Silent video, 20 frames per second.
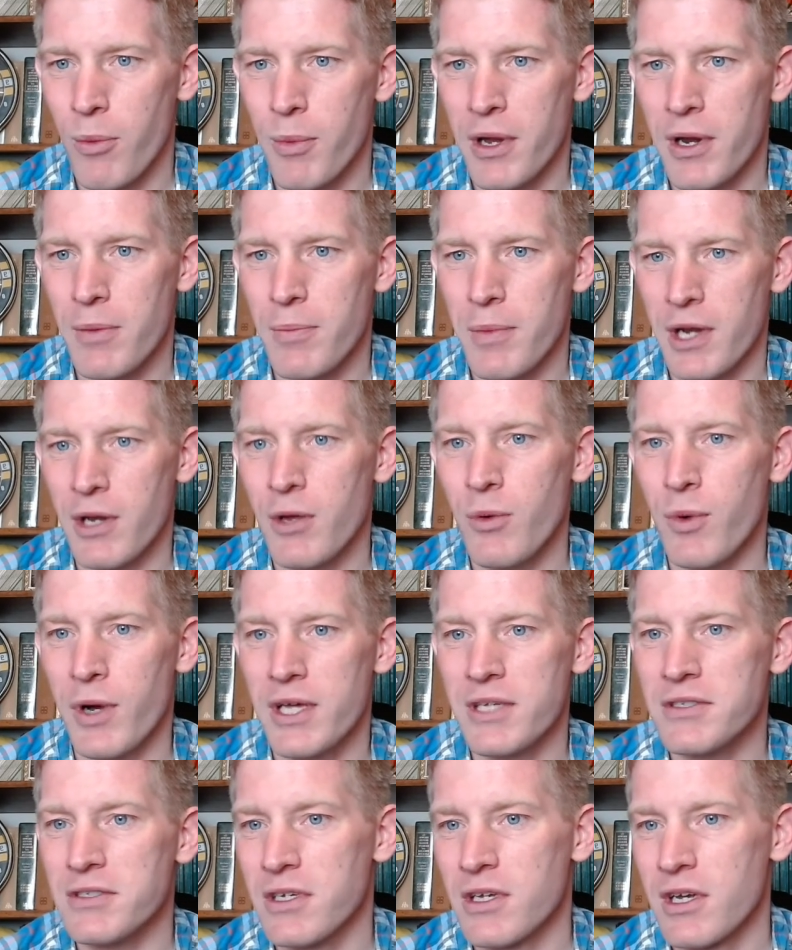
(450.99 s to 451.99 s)
But in many
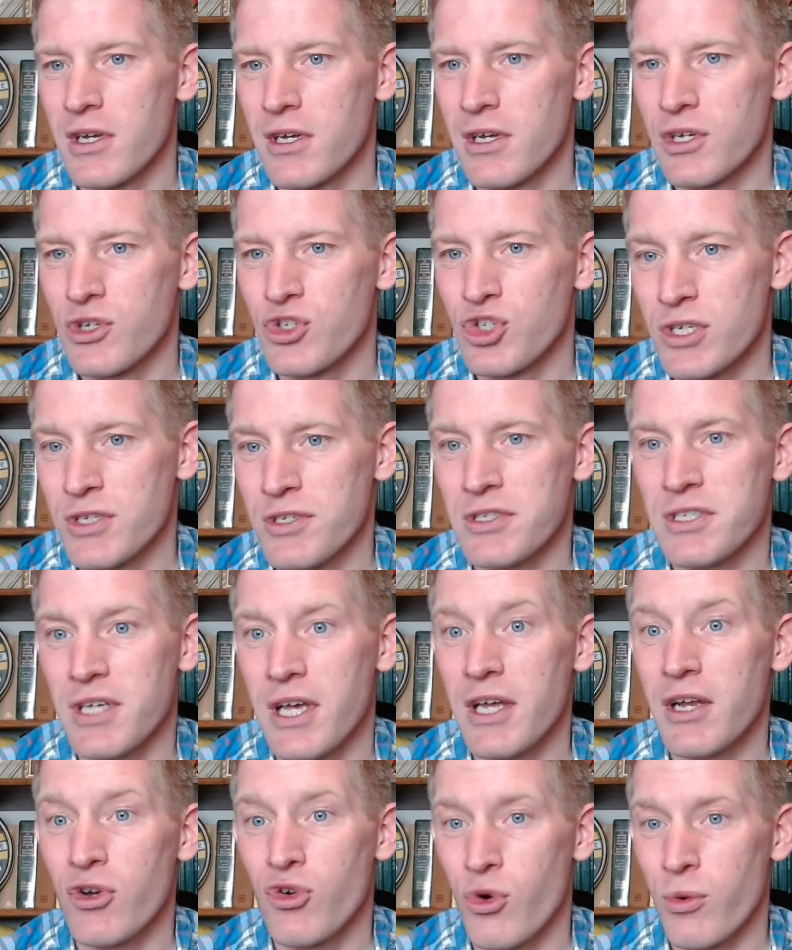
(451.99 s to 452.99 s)
ways, Jesus
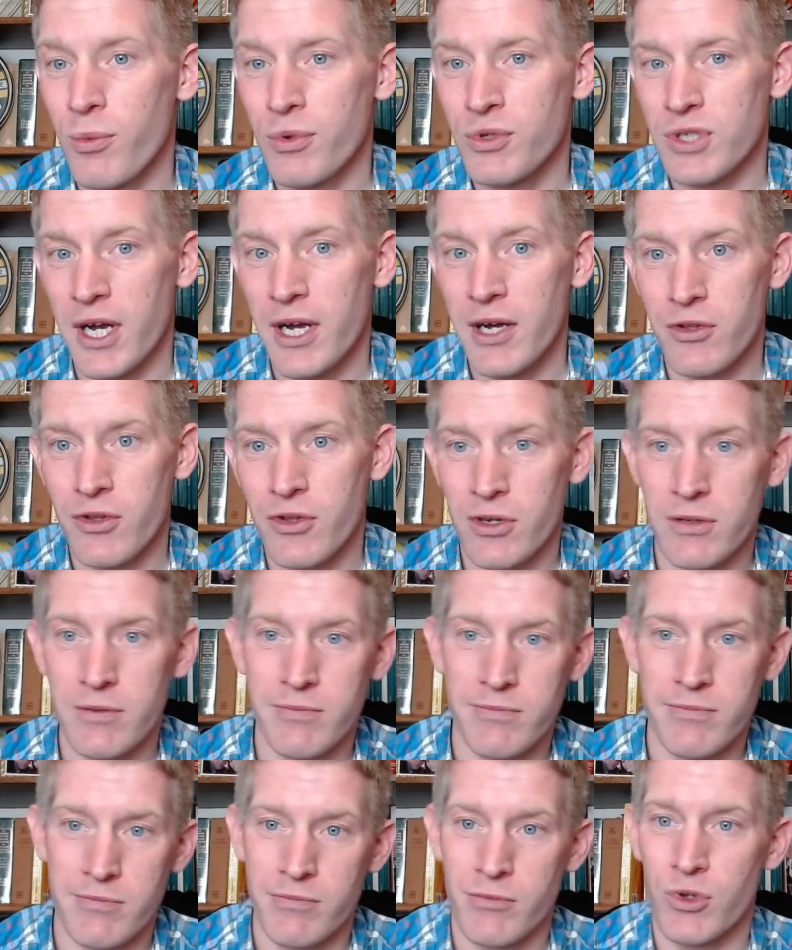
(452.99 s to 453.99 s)
had a normal
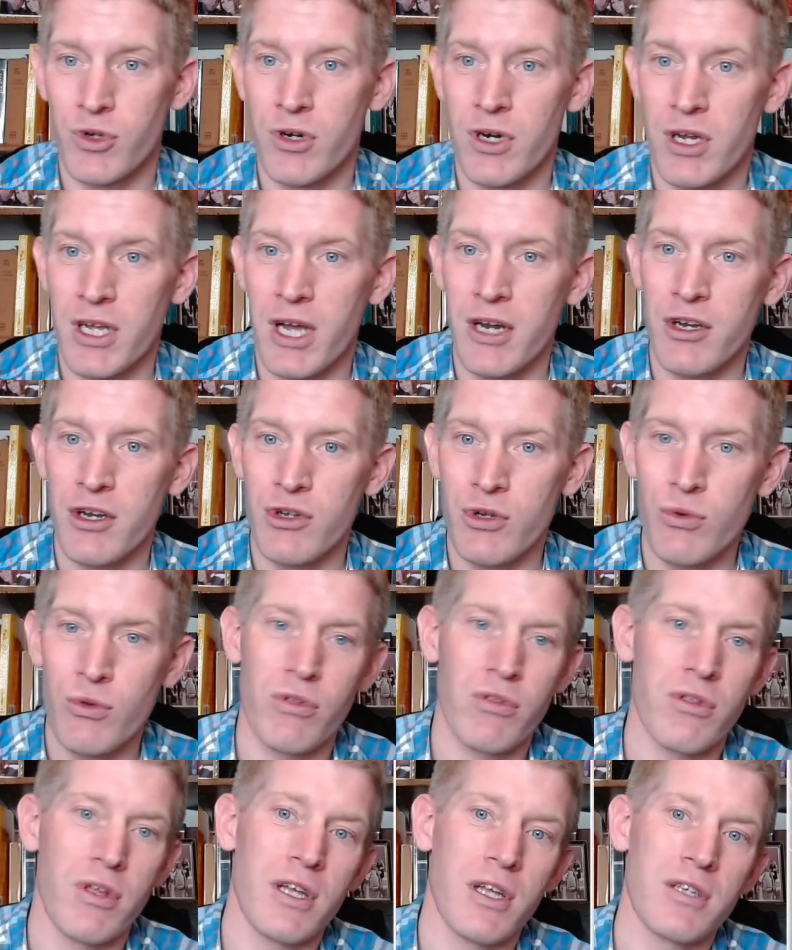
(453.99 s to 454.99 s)
childhood, learning how to do
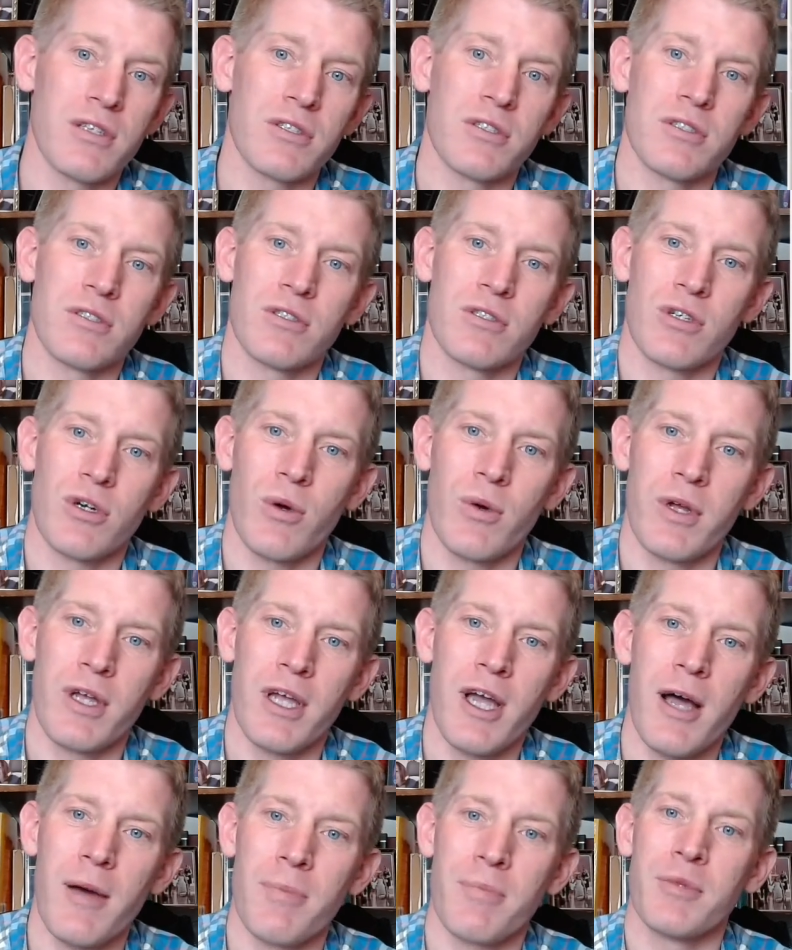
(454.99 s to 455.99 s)
things,
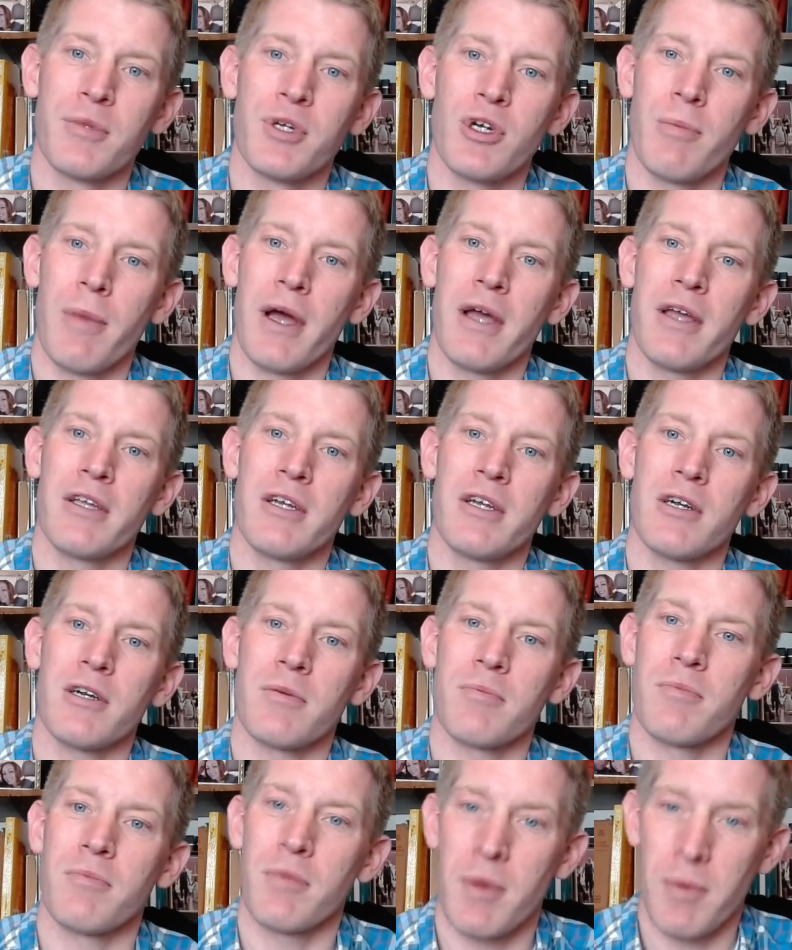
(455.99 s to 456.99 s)
growing up year by
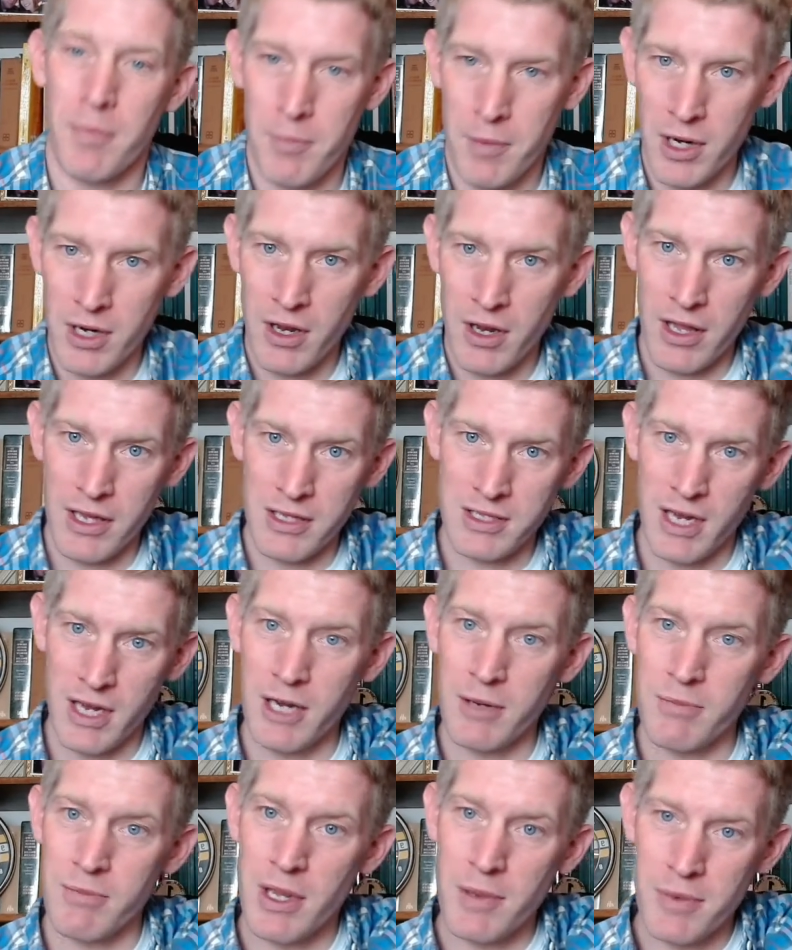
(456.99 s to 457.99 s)
year, marking his
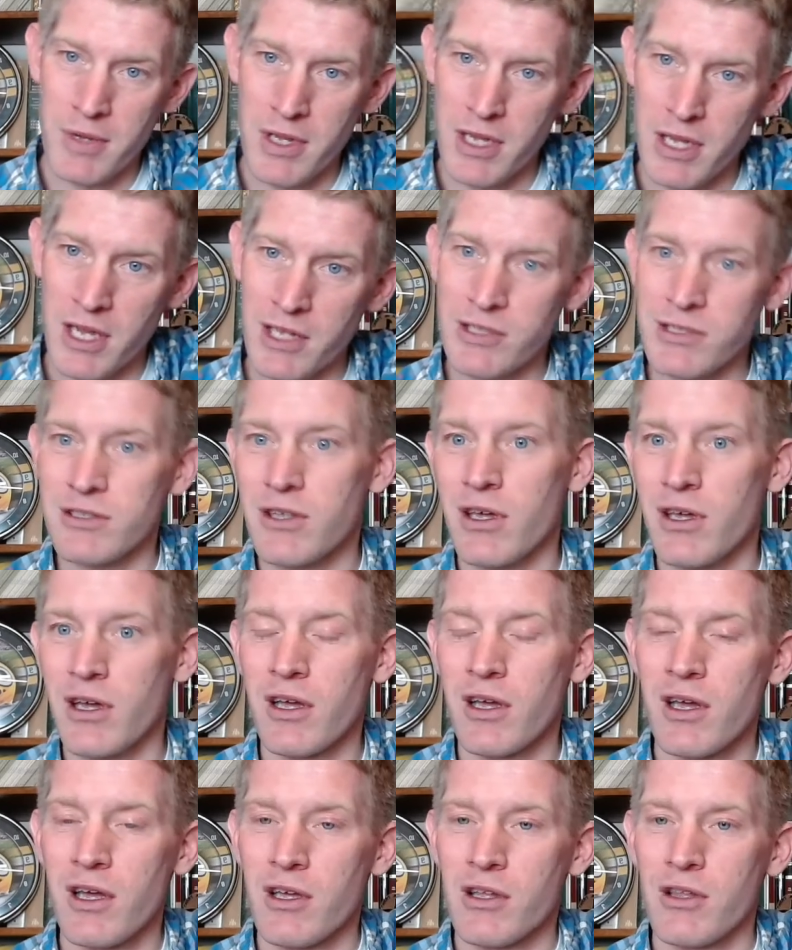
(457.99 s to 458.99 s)
height maybe against
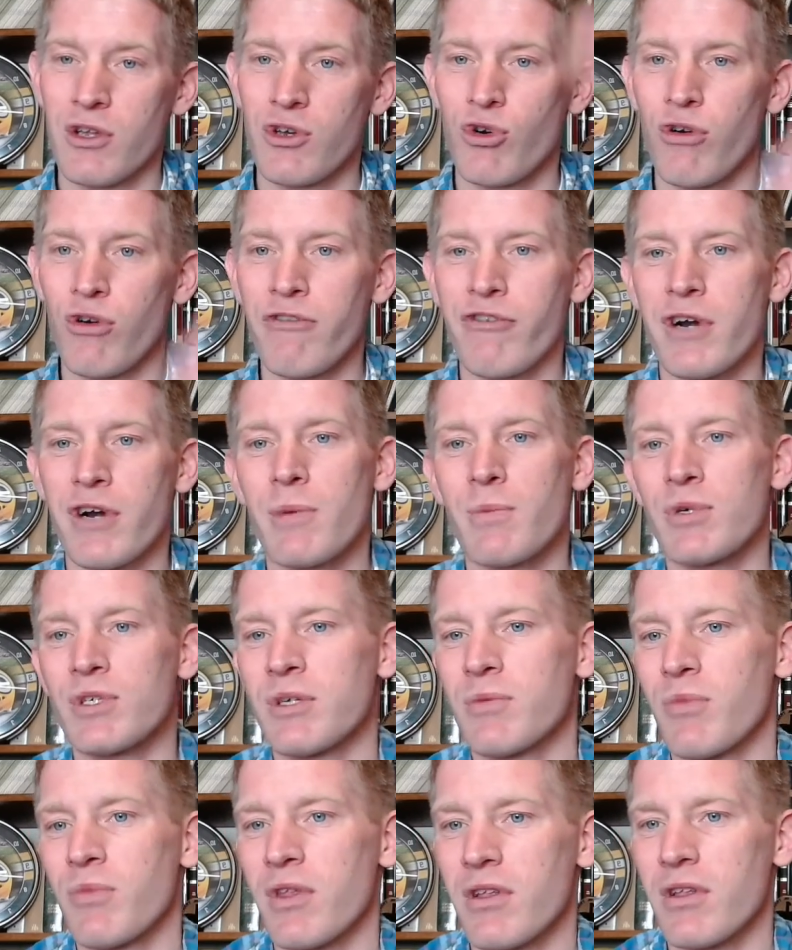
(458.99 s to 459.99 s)
the door frame or
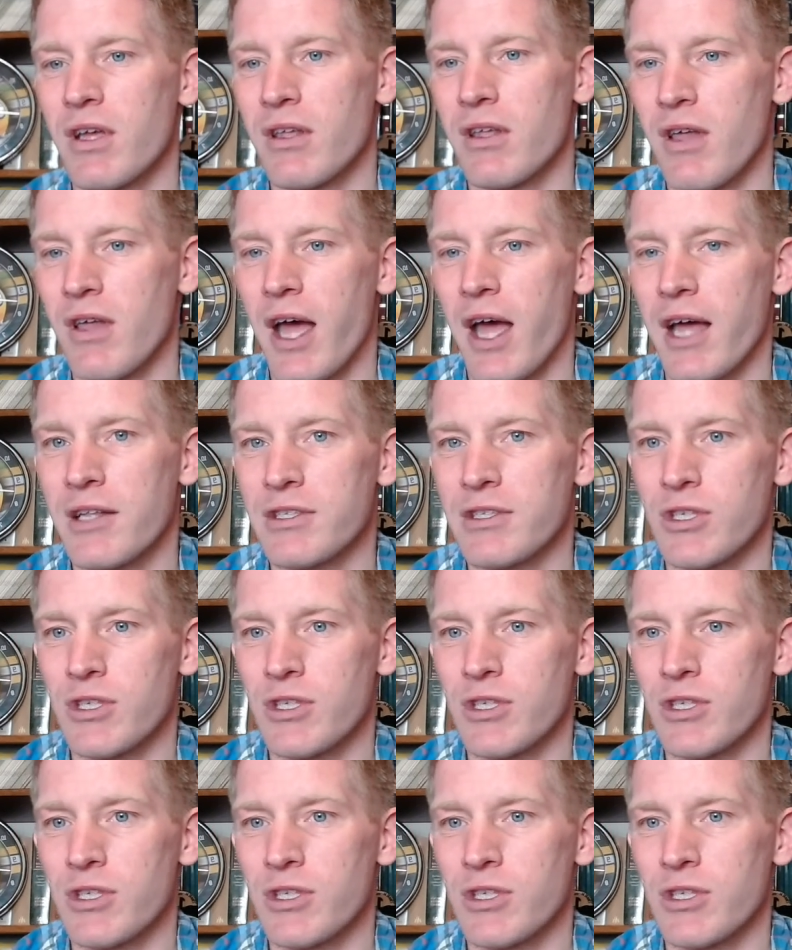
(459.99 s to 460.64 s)
something like that.